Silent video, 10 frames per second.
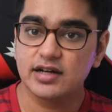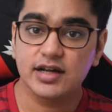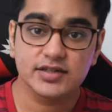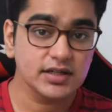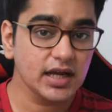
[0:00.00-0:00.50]
it
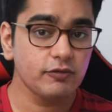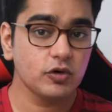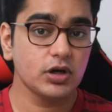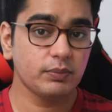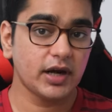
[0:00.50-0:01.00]
doesn't have
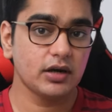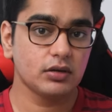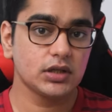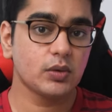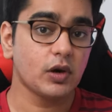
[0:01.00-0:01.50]
to depend
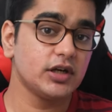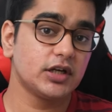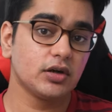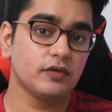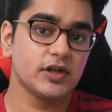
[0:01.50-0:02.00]
on the
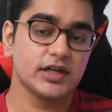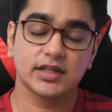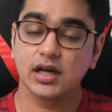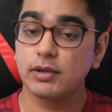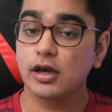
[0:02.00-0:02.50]
quality of the
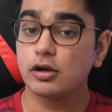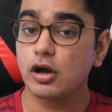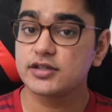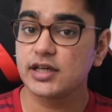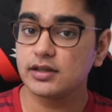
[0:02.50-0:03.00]
incoming
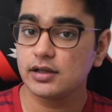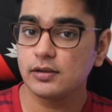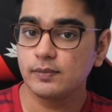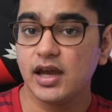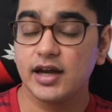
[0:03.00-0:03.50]
clock
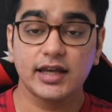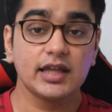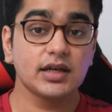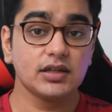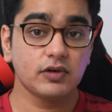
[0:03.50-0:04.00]
signal. It
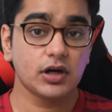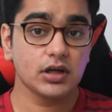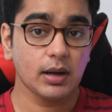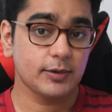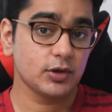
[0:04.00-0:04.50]
can
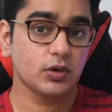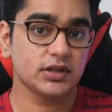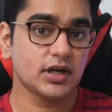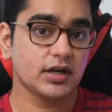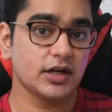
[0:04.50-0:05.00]
convert up to
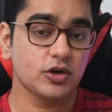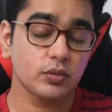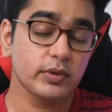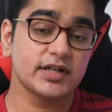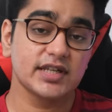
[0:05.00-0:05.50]
a
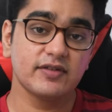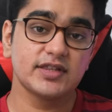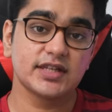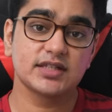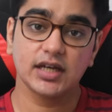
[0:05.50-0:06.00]
32-bit
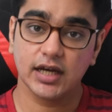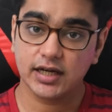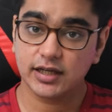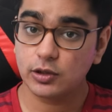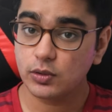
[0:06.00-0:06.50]

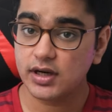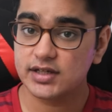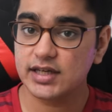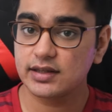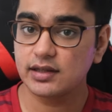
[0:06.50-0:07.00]
768
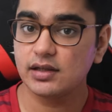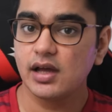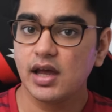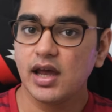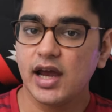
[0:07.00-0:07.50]
kHz signal
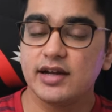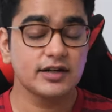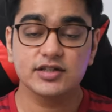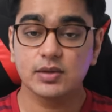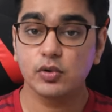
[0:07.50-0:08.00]
and
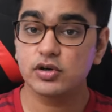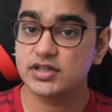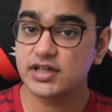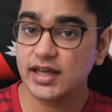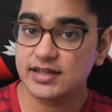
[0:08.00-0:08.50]
it
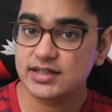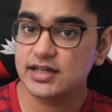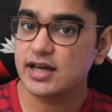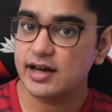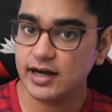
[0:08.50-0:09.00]
supports
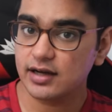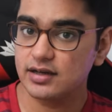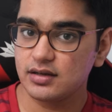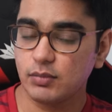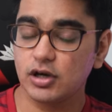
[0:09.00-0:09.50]
DSD
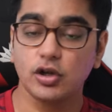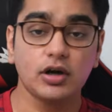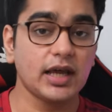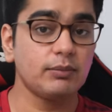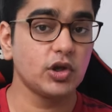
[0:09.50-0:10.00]
direct but
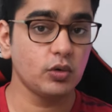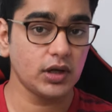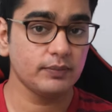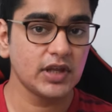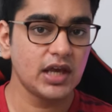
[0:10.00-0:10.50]
not
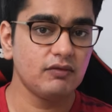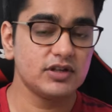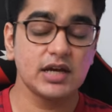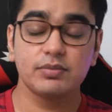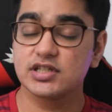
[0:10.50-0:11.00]
MQA
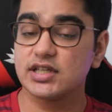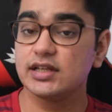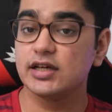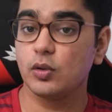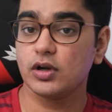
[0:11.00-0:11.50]
which I
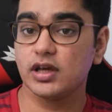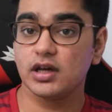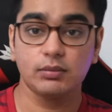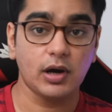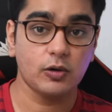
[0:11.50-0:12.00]
personally don't
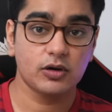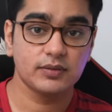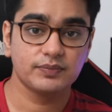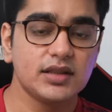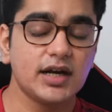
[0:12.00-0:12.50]
care about.
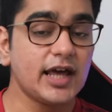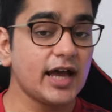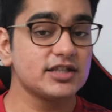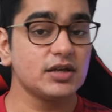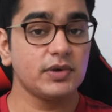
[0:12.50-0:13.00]
The
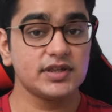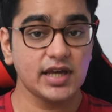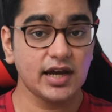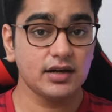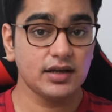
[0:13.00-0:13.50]
DAC chip
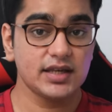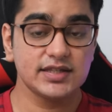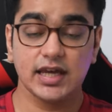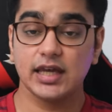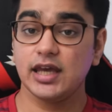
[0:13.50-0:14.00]
inside
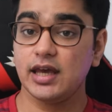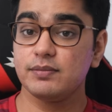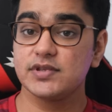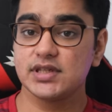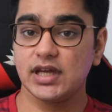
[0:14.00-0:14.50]
is
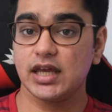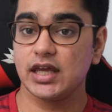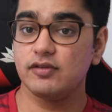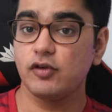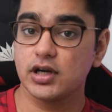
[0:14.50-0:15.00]
AKM's
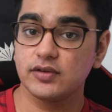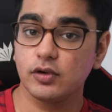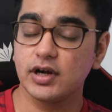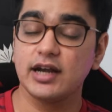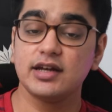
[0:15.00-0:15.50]

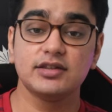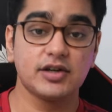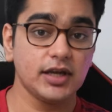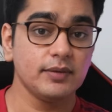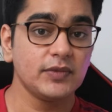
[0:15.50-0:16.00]

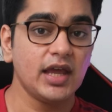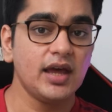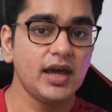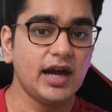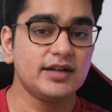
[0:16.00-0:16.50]
AK4493
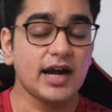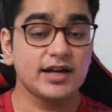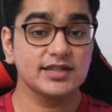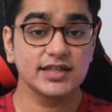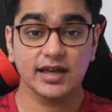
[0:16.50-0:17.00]
and
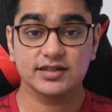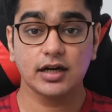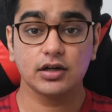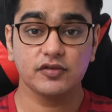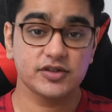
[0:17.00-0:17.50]
that is the
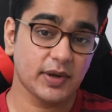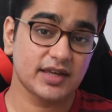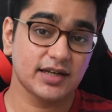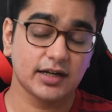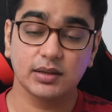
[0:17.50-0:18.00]
extent of
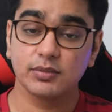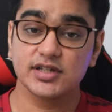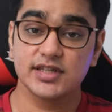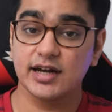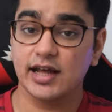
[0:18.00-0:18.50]
specs and
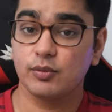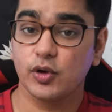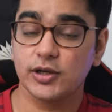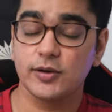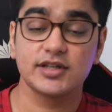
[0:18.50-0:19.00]
numbers that I'm going to